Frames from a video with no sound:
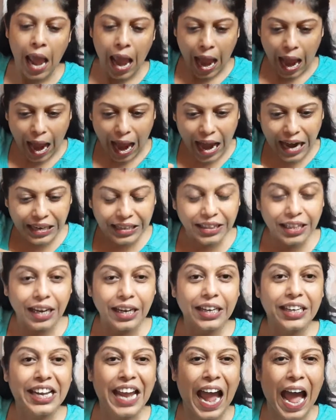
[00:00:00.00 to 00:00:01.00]
And the
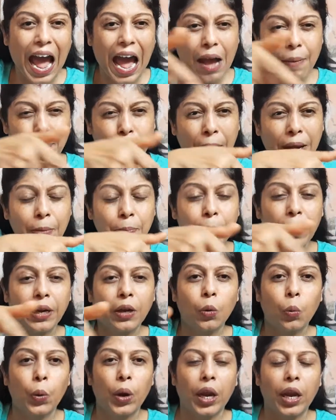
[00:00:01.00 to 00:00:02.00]
gap in
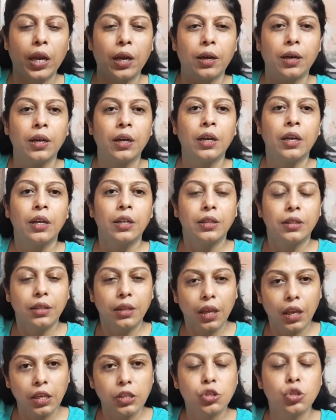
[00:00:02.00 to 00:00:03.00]
between
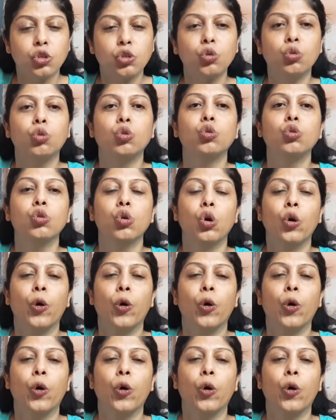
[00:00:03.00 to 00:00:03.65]
these two